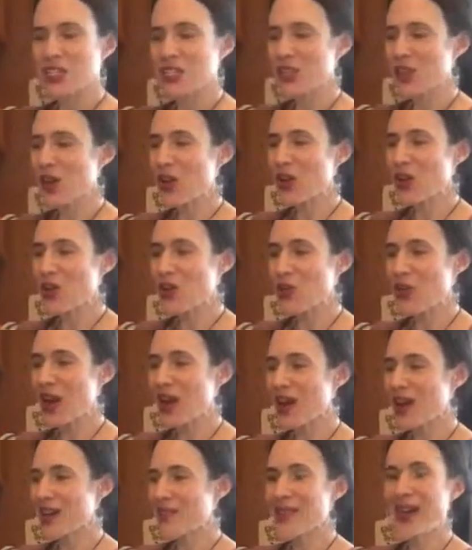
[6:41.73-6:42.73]
So
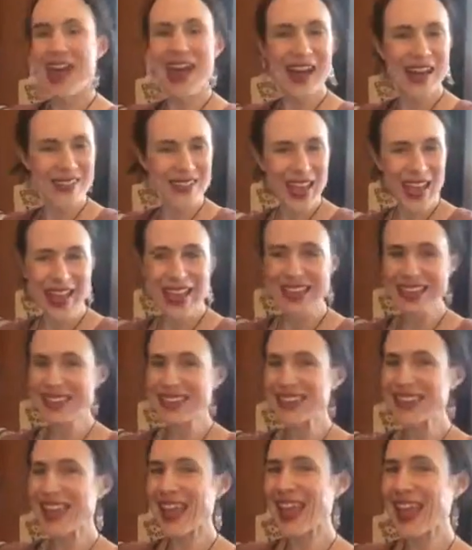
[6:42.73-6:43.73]
have
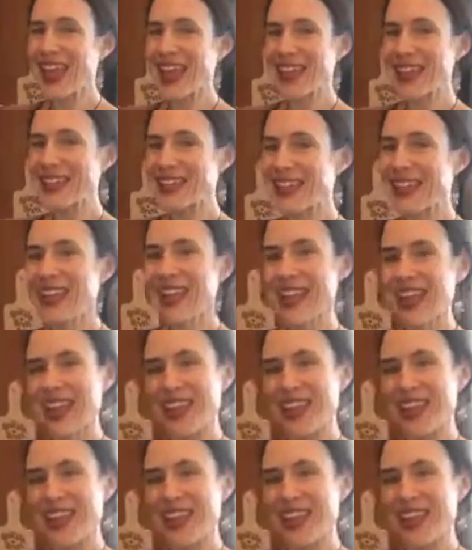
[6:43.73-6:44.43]
at it and